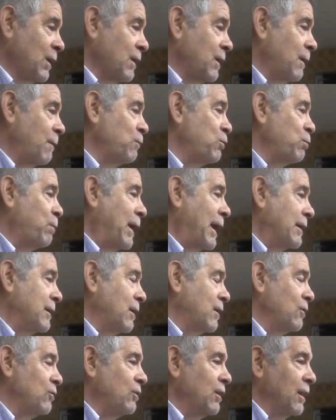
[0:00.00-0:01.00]
Comes back
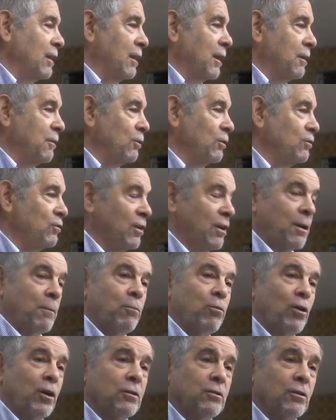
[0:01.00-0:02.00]
in a day later, he said, I
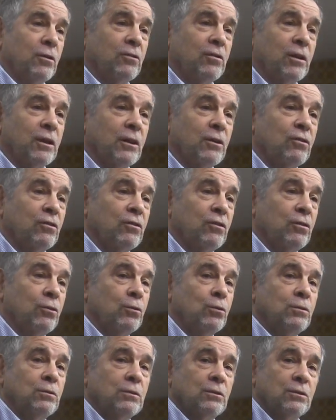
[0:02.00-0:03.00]
brought your tickets
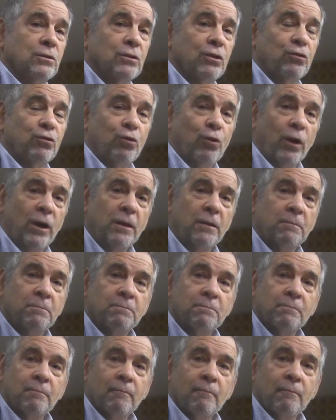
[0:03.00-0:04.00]
to Detroit.
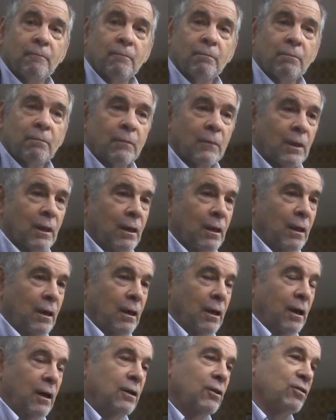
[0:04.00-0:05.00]

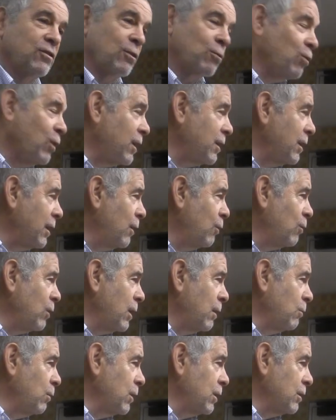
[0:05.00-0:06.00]
And he said, why the hell would
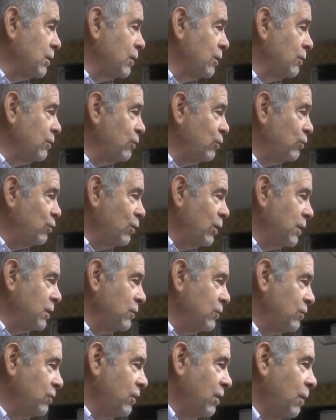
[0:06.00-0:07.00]
I want to go to Detroit?
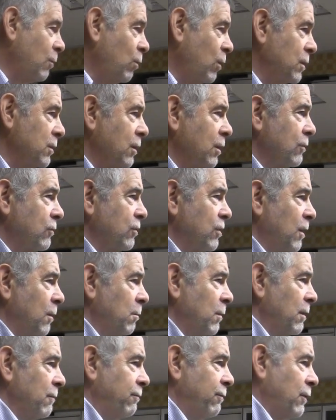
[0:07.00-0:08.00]
He said, I want you to tell
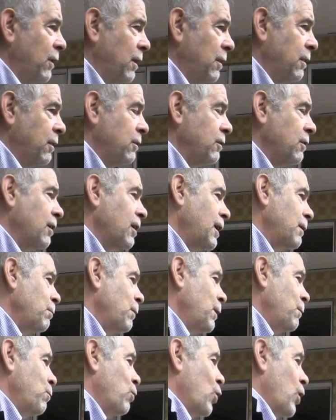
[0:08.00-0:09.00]
my father that the name
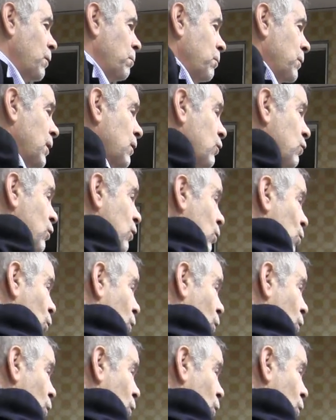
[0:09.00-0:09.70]
he brought me into the